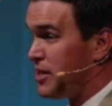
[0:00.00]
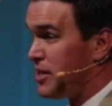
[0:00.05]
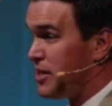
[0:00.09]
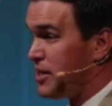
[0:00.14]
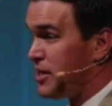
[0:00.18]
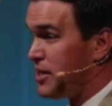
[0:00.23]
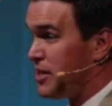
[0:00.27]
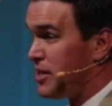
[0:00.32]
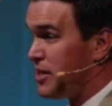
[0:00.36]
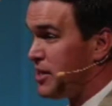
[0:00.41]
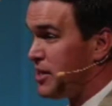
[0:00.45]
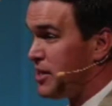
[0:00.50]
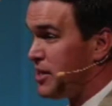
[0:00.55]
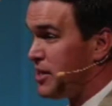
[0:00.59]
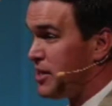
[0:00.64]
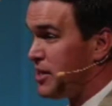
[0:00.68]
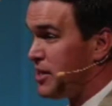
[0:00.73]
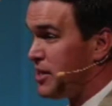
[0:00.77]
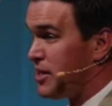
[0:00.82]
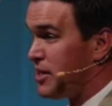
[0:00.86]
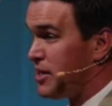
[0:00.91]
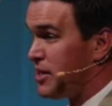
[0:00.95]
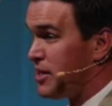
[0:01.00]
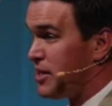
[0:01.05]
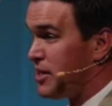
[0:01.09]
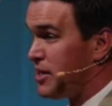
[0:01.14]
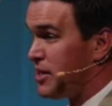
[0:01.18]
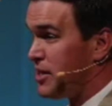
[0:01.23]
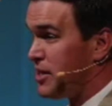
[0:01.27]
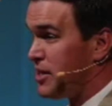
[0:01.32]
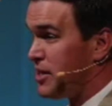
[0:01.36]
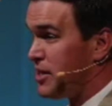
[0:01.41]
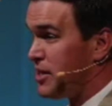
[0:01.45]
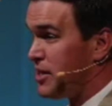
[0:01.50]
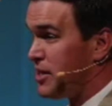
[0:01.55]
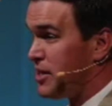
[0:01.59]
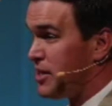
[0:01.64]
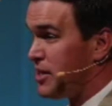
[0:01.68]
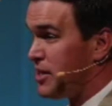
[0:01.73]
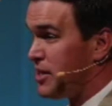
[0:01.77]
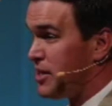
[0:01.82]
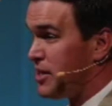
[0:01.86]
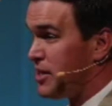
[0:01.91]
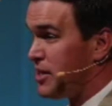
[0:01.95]

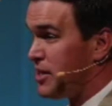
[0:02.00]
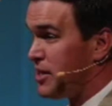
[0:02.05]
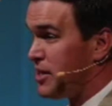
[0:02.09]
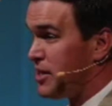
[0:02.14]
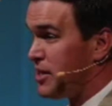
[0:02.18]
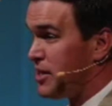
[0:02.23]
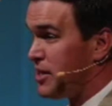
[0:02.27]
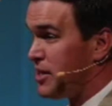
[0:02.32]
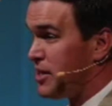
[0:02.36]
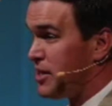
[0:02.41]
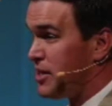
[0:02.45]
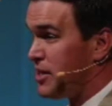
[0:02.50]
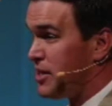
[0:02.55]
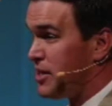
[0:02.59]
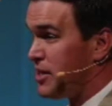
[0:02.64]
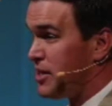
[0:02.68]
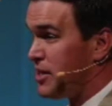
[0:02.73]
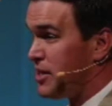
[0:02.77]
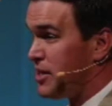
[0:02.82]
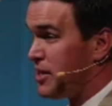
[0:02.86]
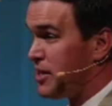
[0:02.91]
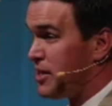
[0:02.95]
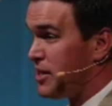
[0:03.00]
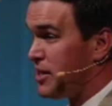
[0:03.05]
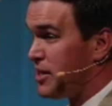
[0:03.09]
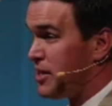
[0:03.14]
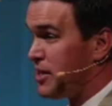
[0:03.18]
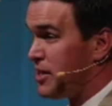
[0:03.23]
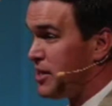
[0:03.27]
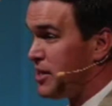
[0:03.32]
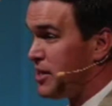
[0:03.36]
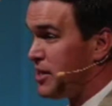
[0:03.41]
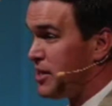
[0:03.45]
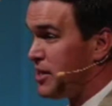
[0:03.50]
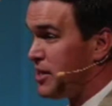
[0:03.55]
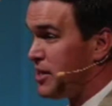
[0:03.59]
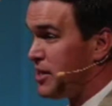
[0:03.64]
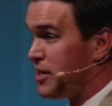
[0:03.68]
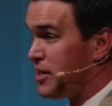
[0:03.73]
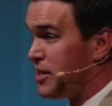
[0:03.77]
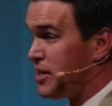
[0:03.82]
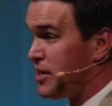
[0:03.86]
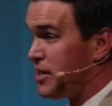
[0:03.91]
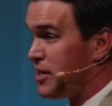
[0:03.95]

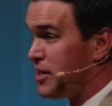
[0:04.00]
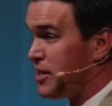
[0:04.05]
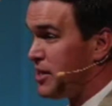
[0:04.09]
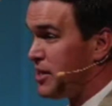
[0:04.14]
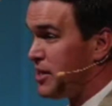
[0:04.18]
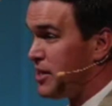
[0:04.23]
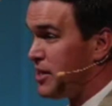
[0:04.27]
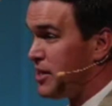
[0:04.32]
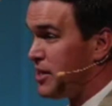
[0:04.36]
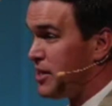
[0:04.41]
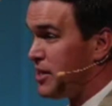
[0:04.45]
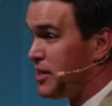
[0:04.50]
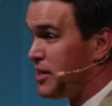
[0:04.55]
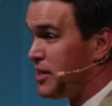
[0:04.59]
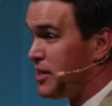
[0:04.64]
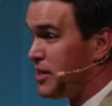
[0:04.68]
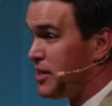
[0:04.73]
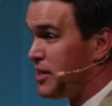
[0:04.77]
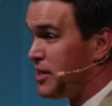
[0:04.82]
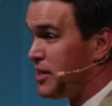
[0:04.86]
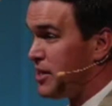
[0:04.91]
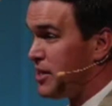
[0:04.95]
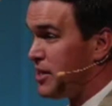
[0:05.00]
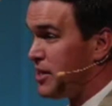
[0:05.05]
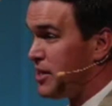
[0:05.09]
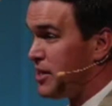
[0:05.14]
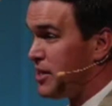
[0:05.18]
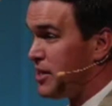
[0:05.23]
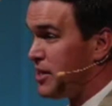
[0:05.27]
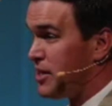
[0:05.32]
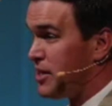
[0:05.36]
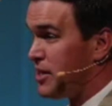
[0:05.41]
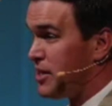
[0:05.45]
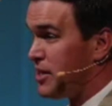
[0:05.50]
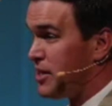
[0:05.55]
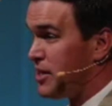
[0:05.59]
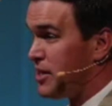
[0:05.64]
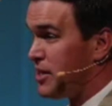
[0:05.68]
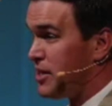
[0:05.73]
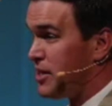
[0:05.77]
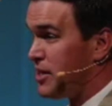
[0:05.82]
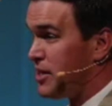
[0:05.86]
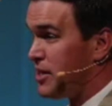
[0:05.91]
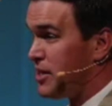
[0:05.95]

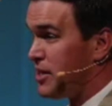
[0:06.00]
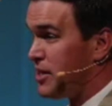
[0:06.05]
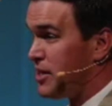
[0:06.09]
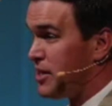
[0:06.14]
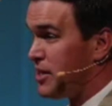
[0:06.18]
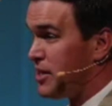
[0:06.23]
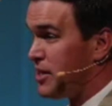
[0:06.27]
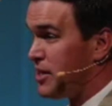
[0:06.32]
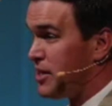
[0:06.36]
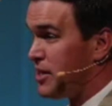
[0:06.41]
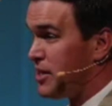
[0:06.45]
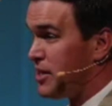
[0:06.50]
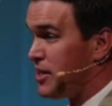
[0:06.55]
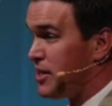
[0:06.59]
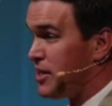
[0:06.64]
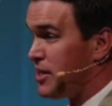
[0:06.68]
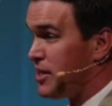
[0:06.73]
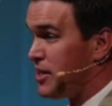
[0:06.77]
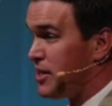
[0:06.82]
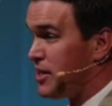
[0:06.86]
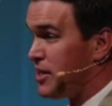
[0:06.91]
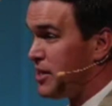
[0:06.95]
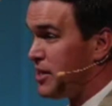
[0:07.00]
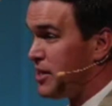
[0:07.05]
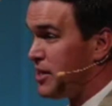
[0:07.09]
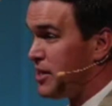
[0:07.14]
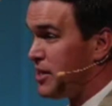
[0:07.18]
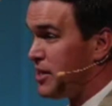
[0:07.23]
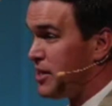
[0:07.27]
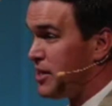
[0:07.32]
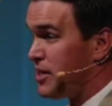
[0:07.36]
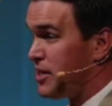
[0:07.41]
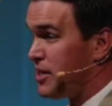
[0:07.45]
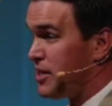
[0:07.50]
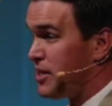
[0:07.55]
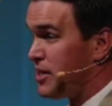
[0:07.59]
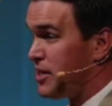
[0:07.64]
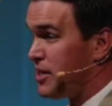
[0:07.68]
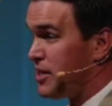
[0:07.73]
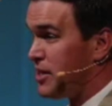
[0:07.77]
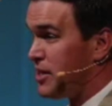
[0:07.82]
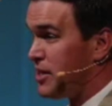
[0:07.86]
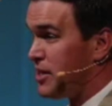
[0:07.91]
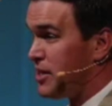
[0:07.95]
This is a still picture; no speech is visible.